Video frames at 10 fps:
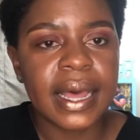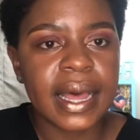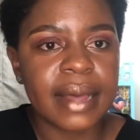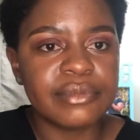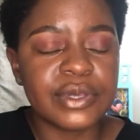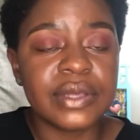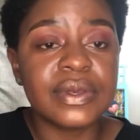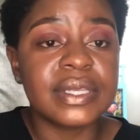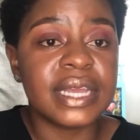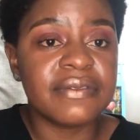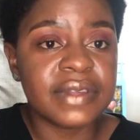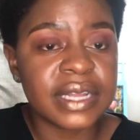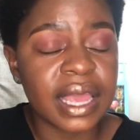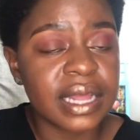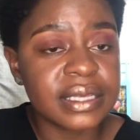So this was David
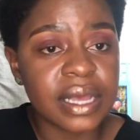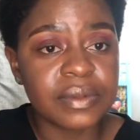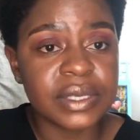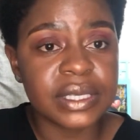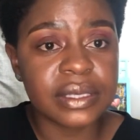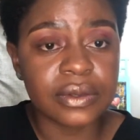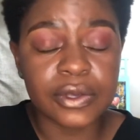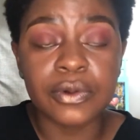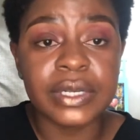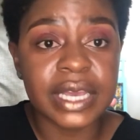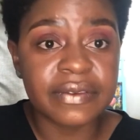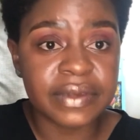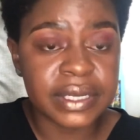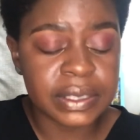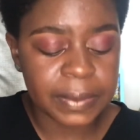again. Psalms is it's all David
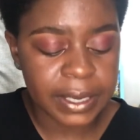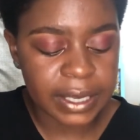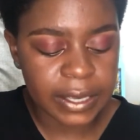speaking.